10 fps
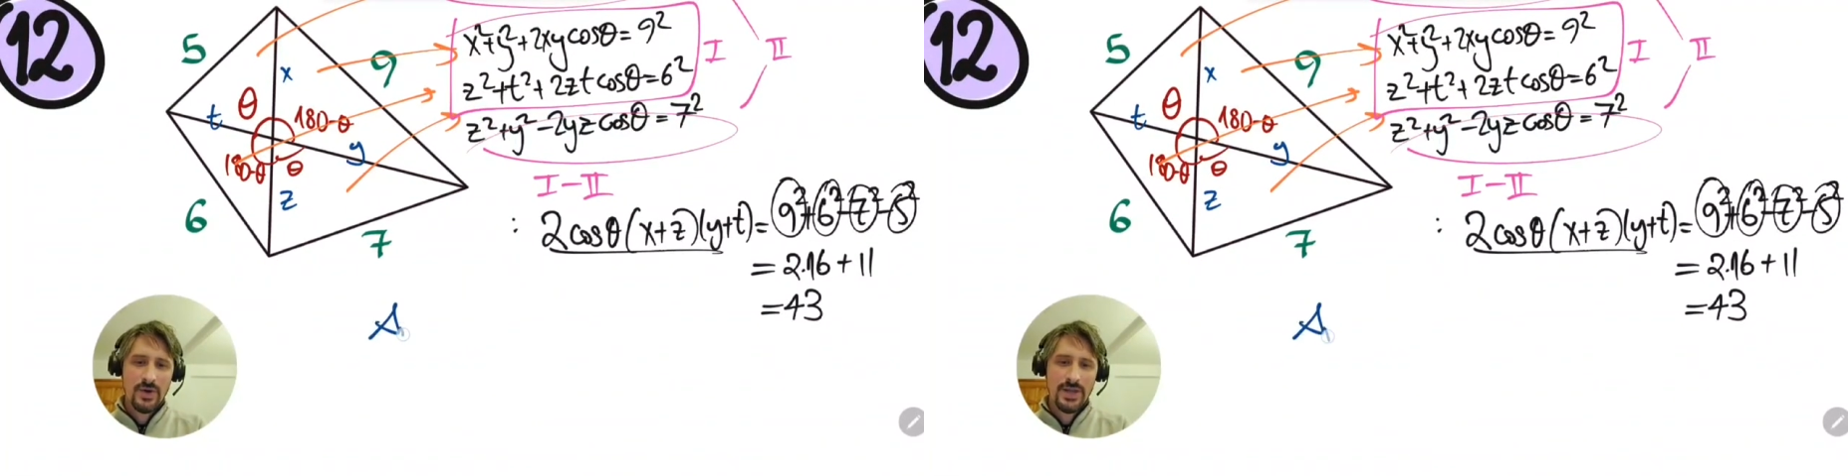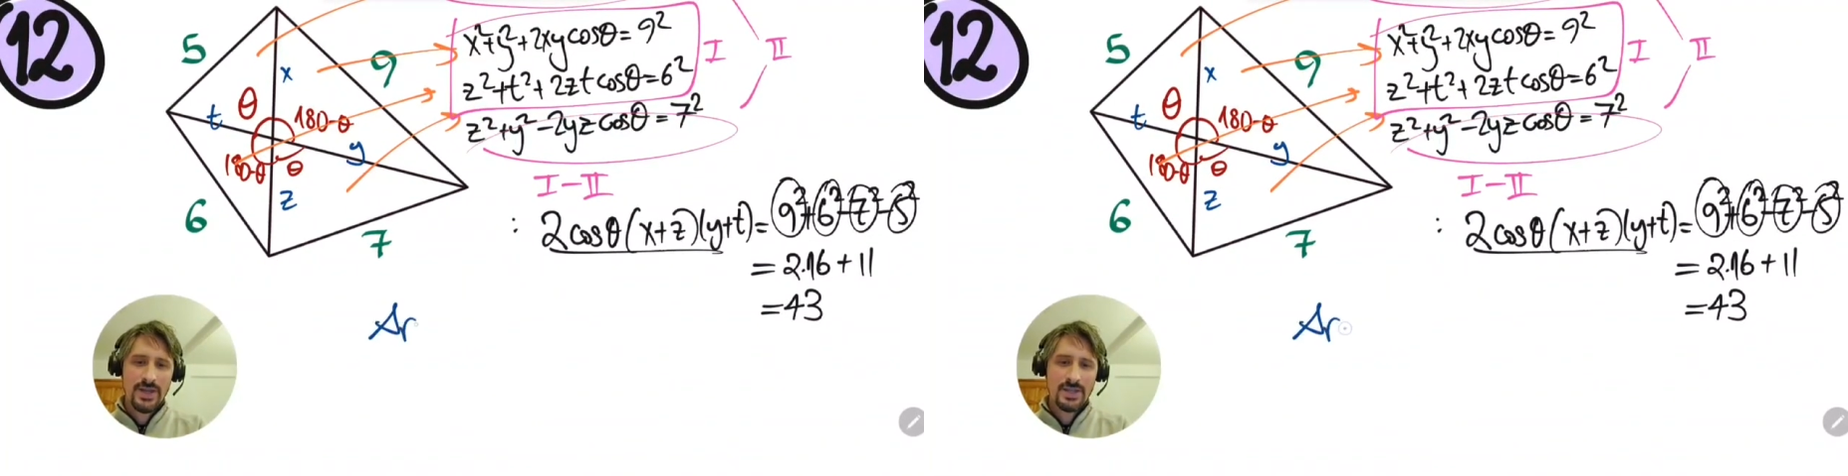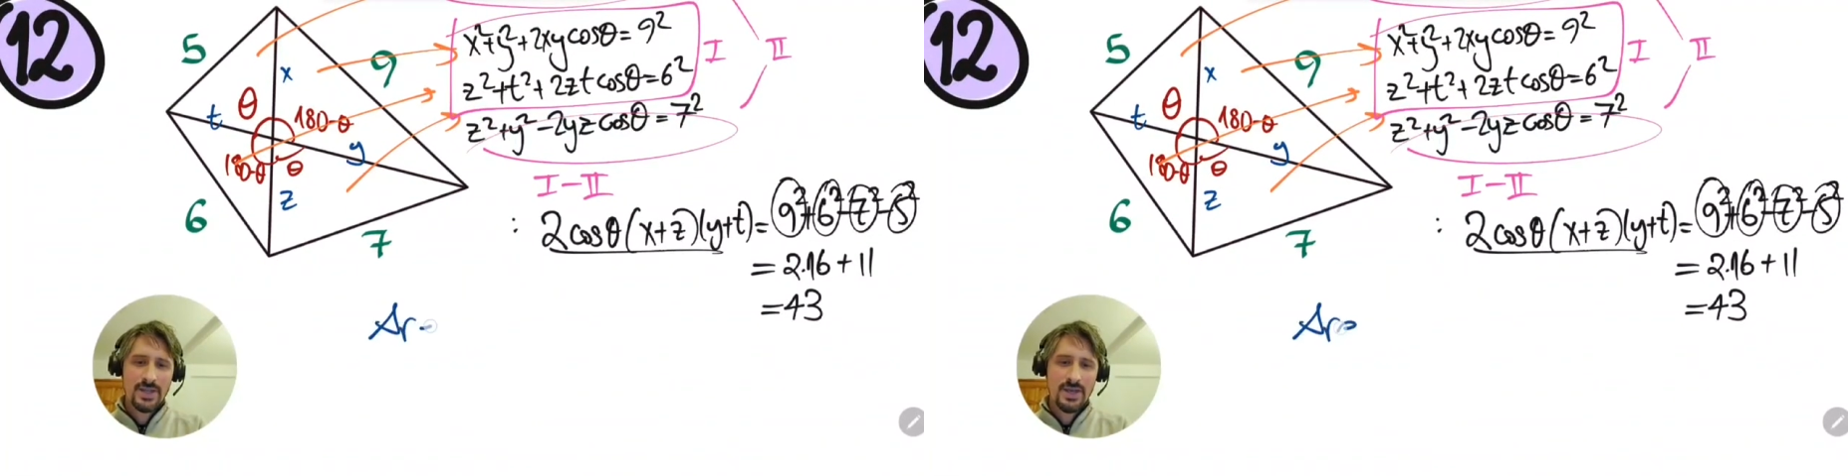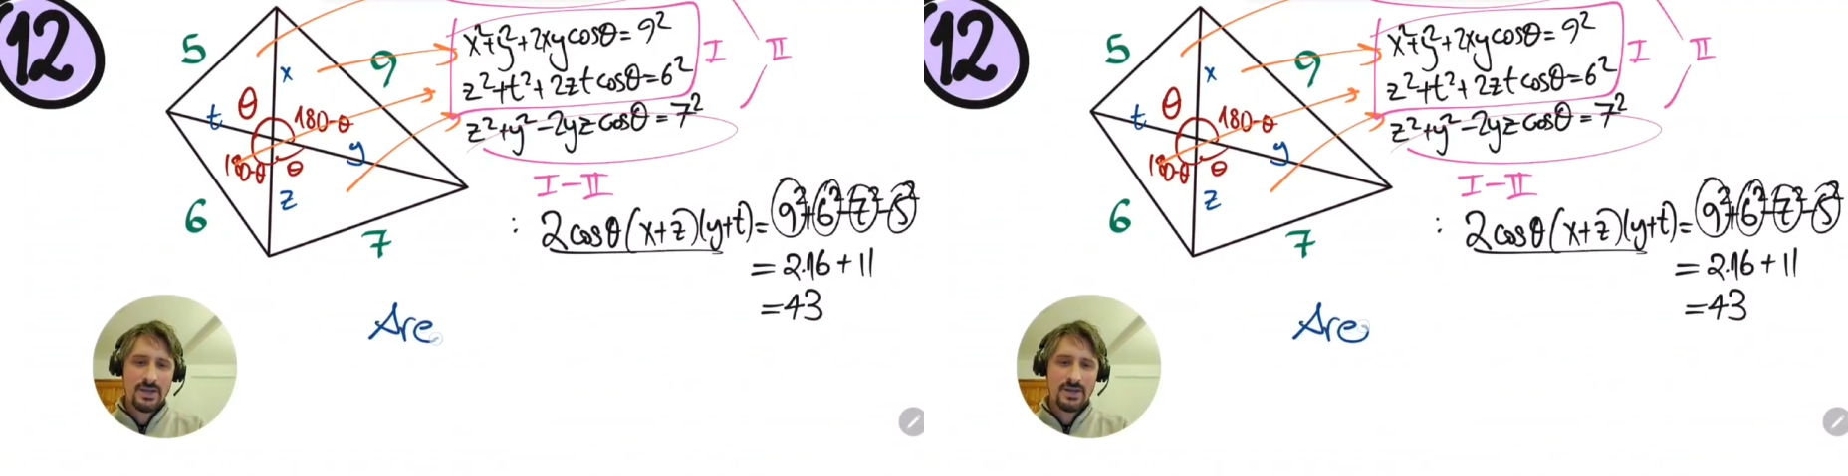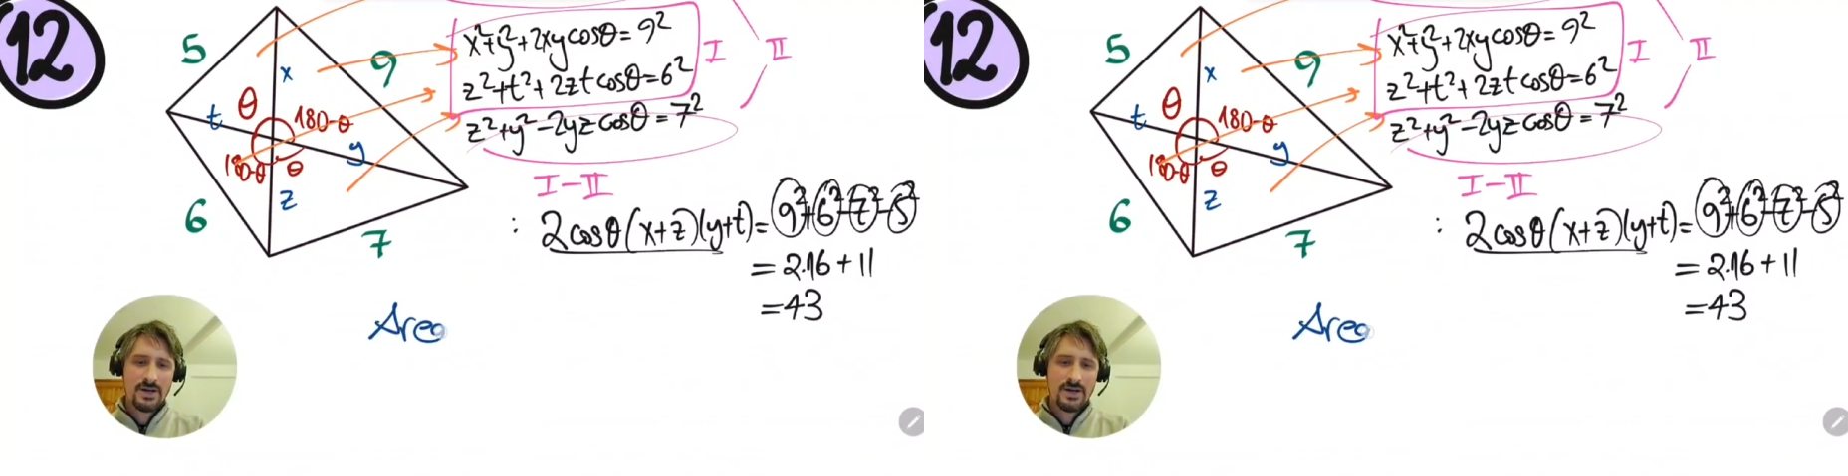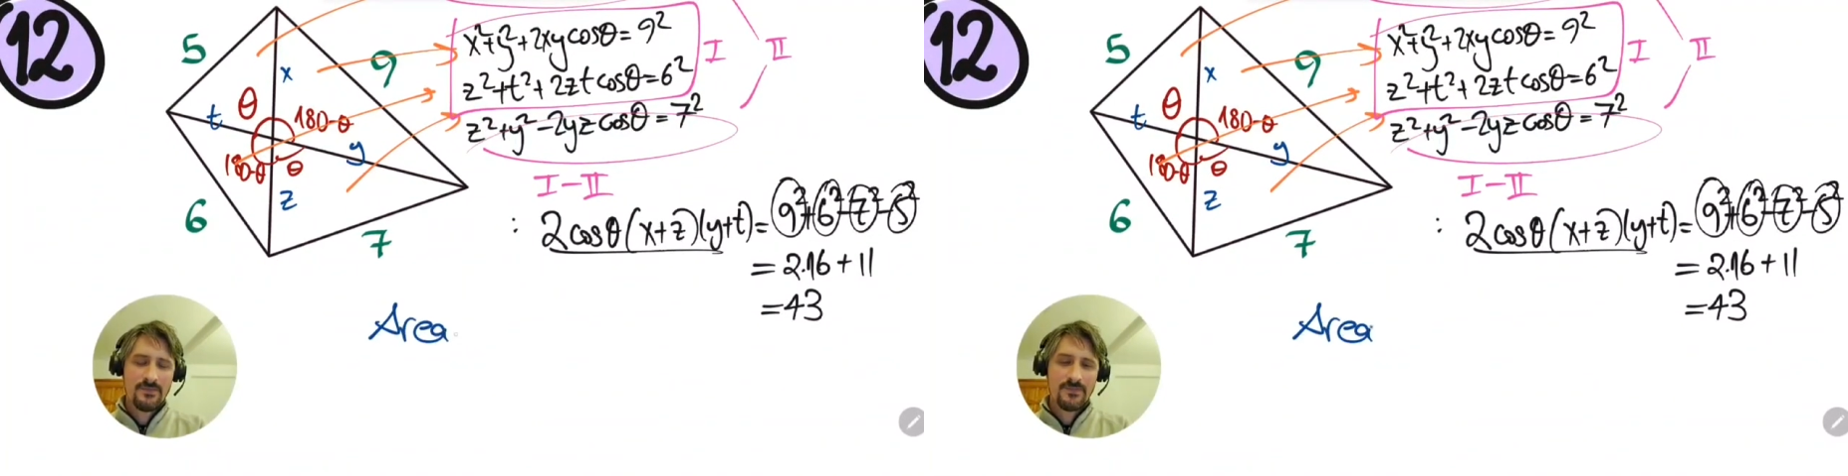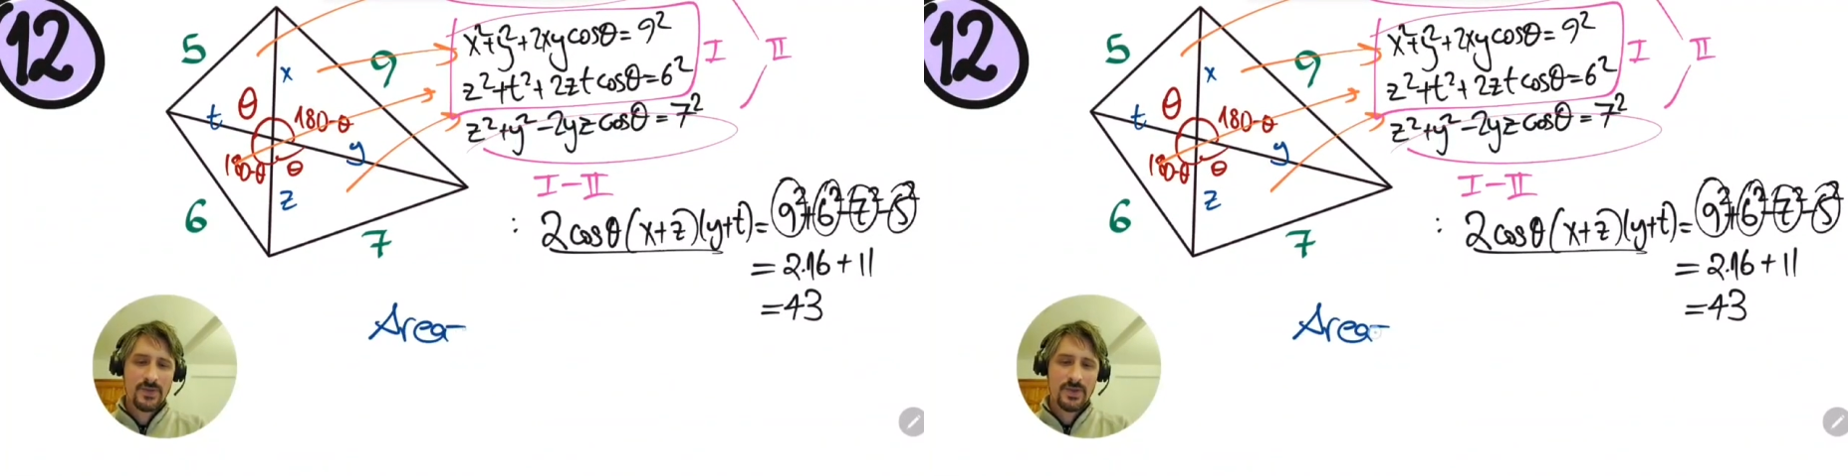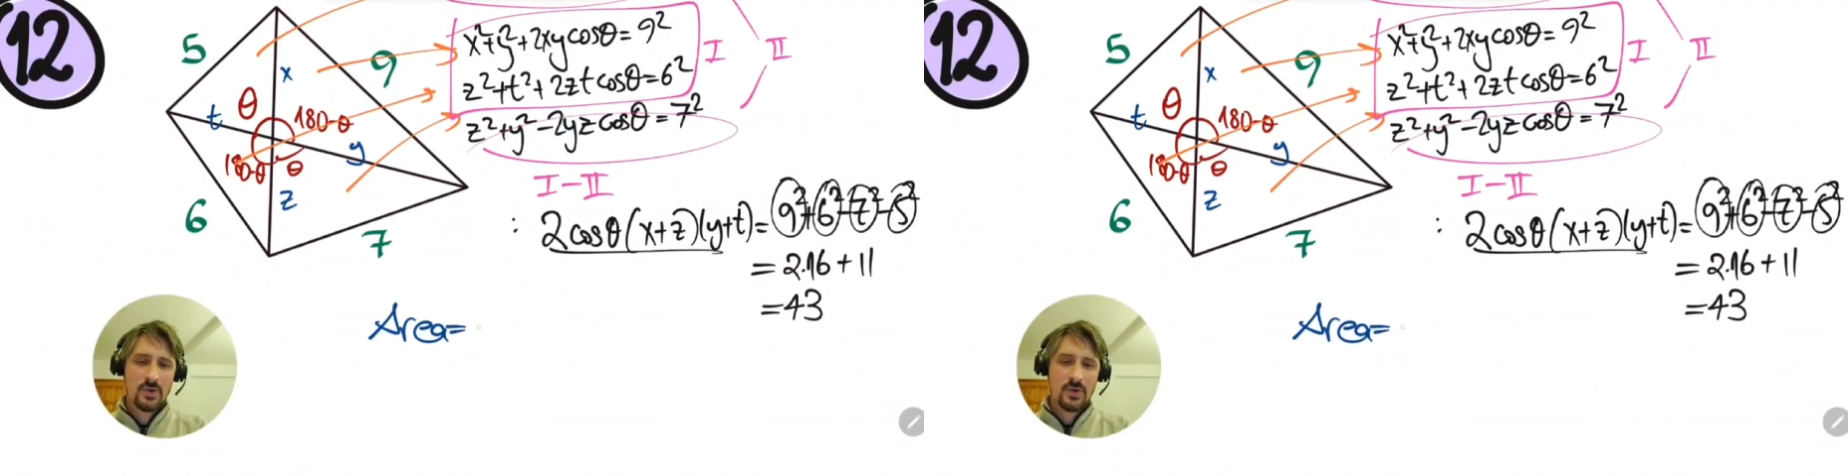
the one hand, the area